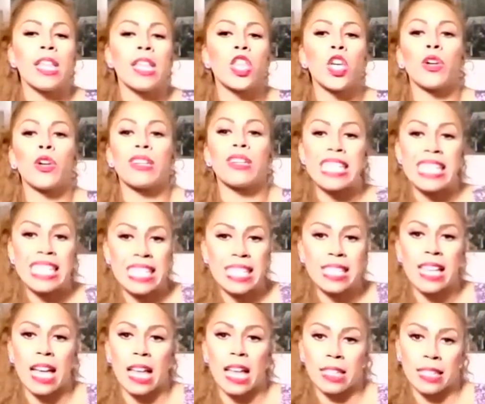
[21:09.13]
There
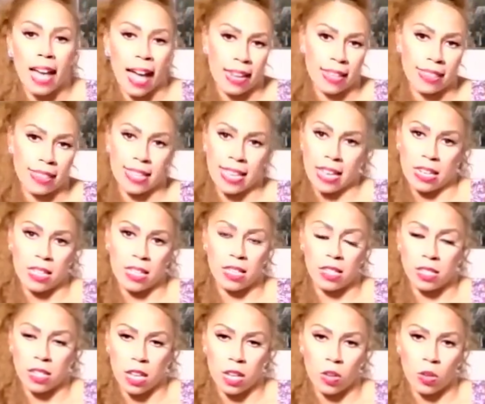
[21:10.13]
is light at the end of the
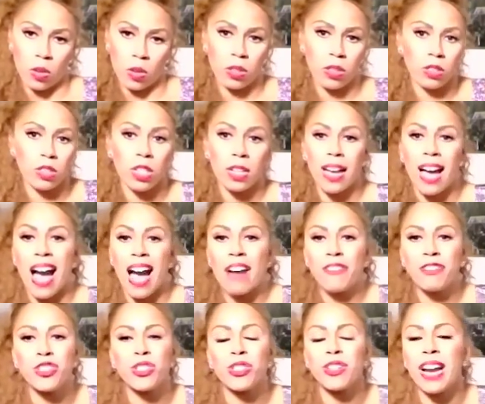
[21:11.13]
tunnel. Look,
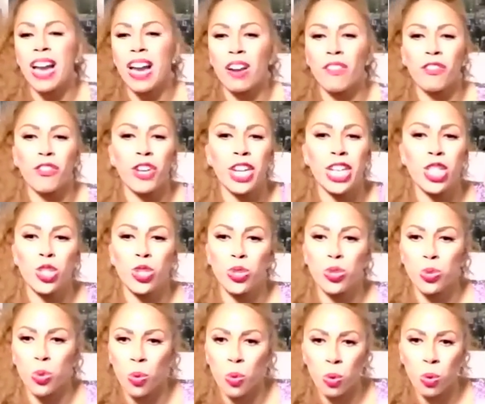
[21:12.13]
after every
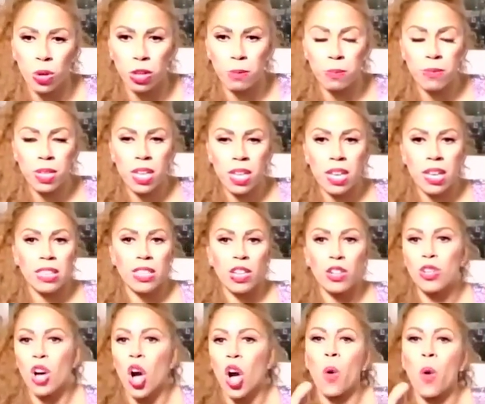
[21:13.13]
storm,
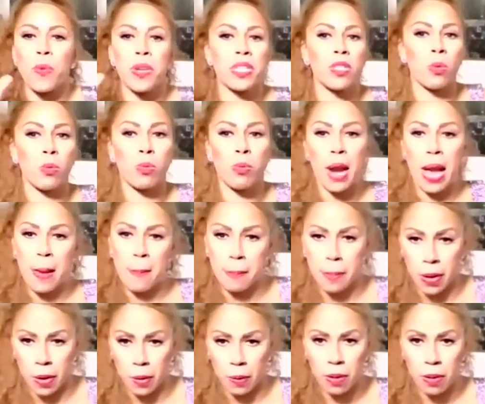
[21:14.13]
there's always a
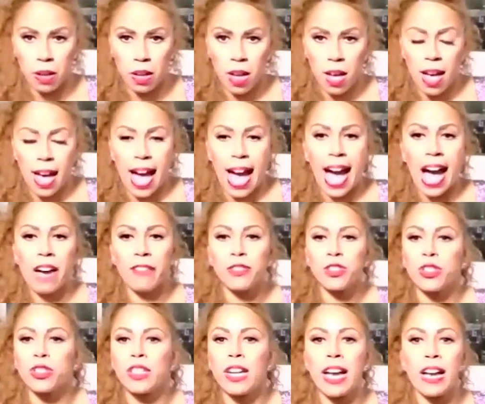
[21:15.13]
rainbow.
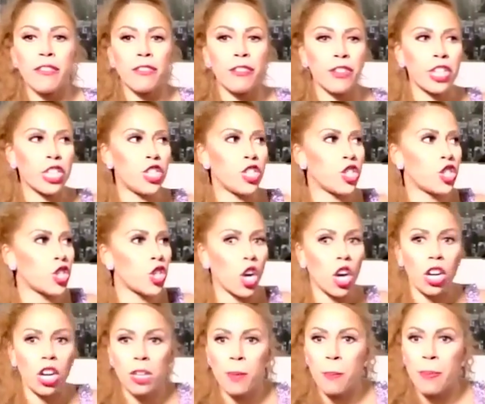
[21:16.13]
After every
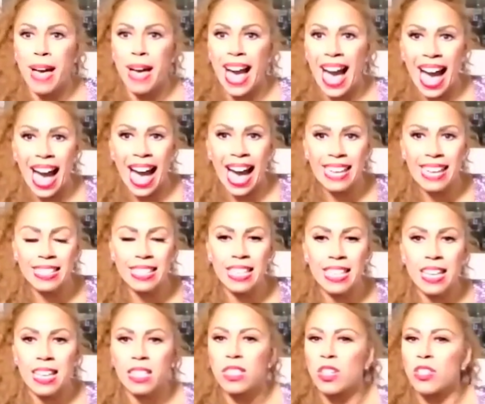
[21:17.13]
dark path,
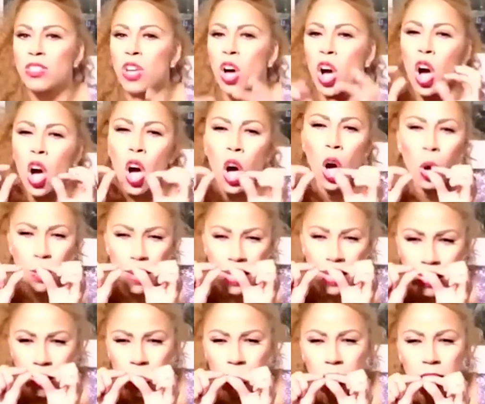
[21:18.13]
there's
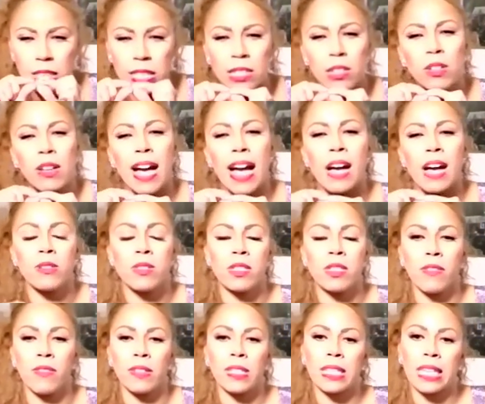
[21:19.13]
always a little ounce
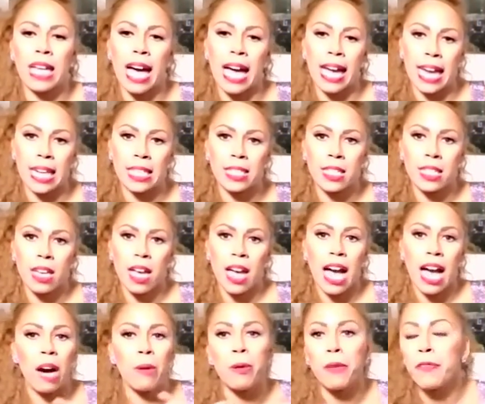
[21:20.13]
of a light.
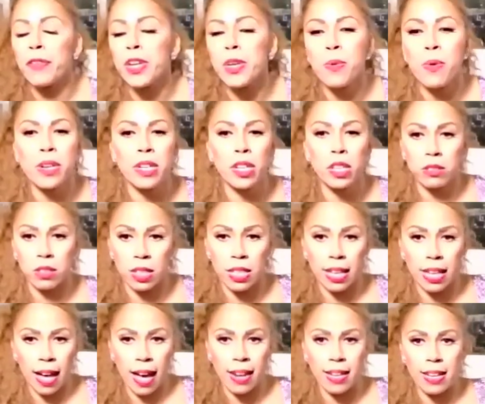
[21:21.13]
However you want to look
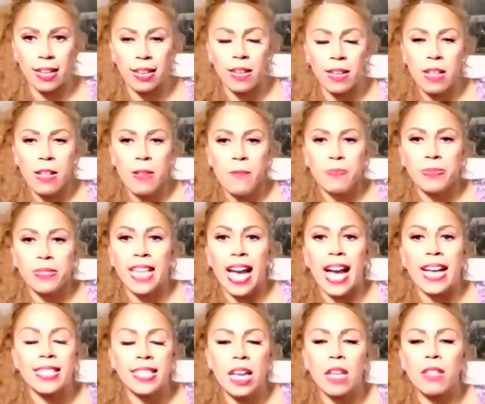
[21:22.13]
at it,
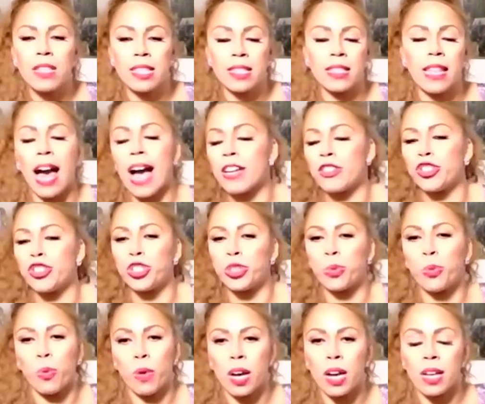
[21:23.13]
that's how this last year
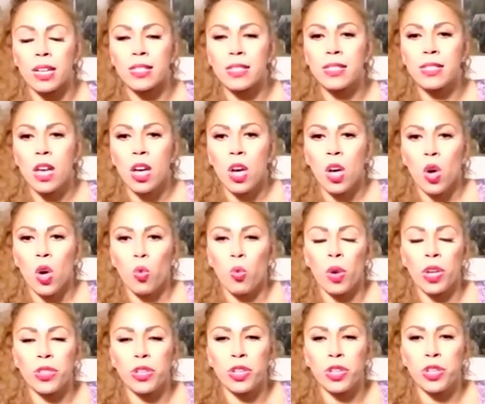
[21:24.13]
was.
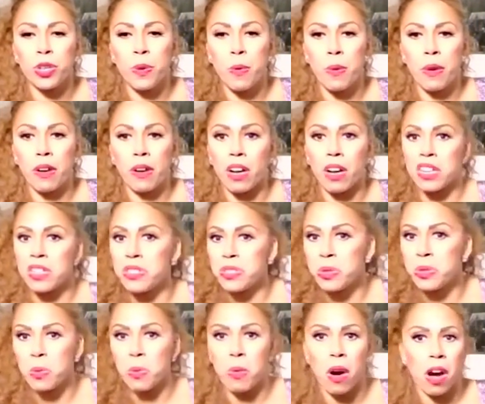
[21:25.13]
Whether you were
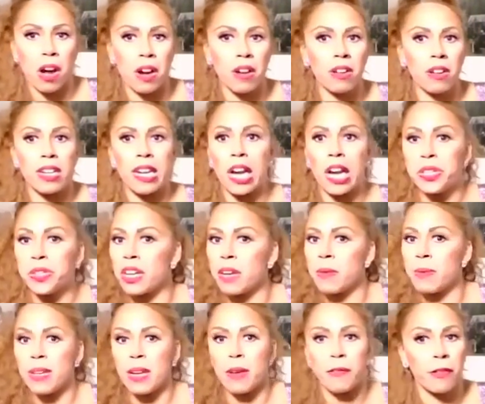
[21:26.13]
underwater, now you're
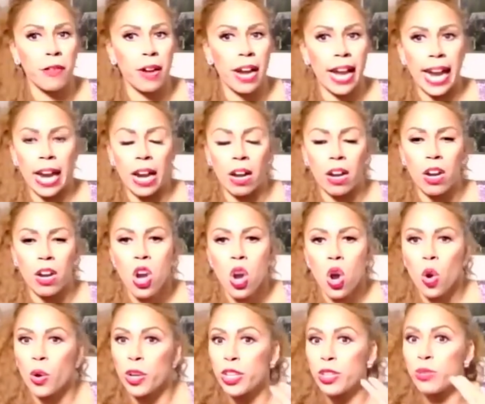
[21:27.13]
coming up for air,
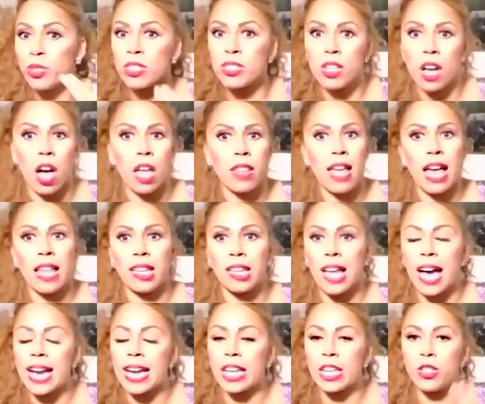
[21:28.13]
or you saw that
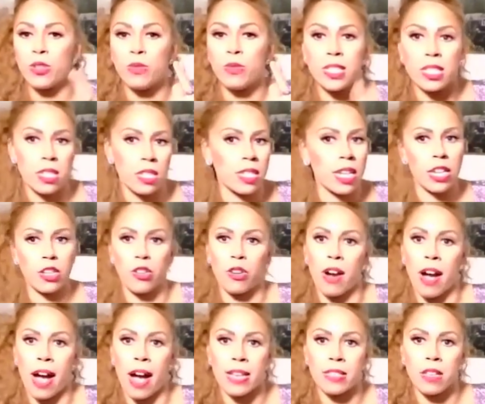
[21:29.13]
light and you didn't take
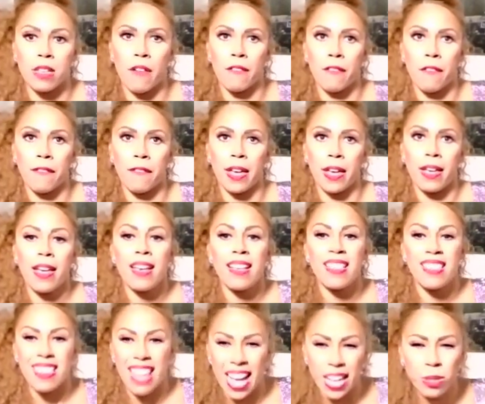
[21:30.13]
your eyes off of it.
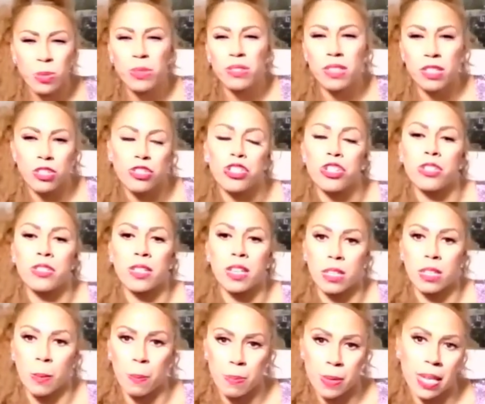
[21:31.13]
That's what this year's
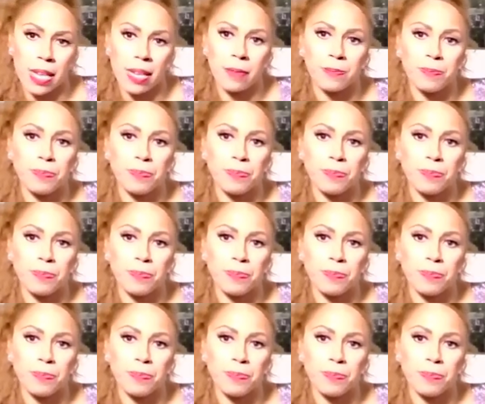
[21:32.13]
going to be.